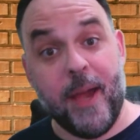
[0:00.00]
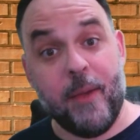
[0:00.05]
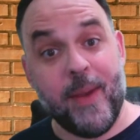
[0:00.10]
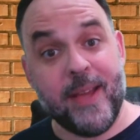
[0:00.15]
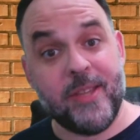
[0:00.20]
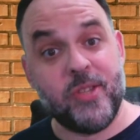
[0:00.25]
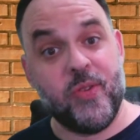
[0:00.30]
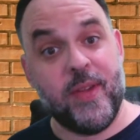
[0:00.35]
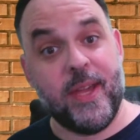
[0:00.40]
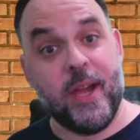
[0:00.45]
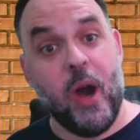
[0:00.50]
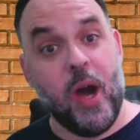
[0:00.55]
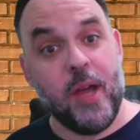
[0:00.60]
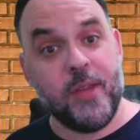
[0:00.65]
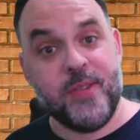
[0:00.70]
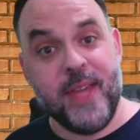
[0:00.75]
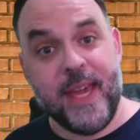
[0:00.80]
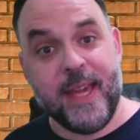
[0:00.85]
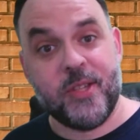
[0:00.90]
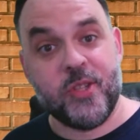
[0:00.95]
wrestling
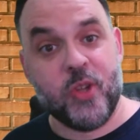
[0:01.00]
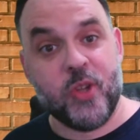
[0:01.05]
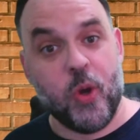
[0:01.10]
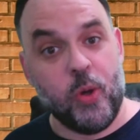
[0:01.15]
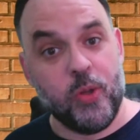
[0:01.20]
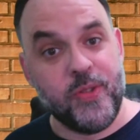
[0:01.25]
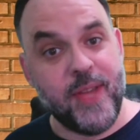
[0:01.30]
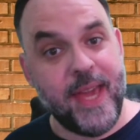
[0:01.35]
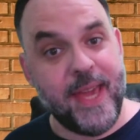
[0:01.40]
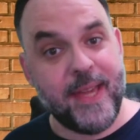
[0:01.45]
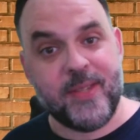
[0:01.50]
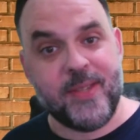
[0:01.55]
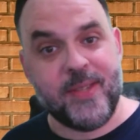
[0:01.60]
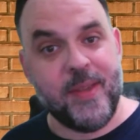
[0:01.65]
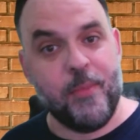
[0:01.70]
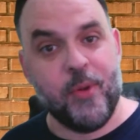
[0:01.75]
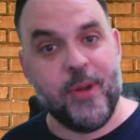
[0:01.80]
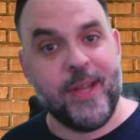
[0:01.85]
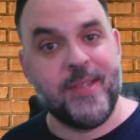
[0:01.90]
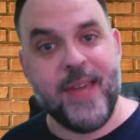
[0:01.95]
hot takes, cold takes,
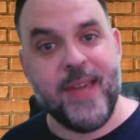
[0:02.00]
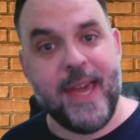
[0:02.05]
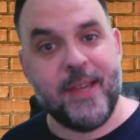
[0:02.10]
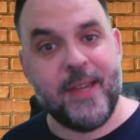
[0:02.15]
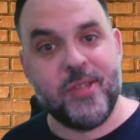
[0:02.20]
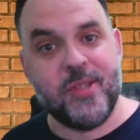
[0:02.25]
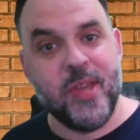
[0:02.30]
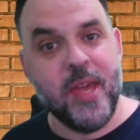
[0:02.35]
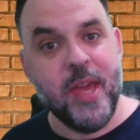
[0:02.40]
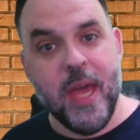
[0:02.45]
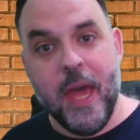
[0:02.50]
simmering takes,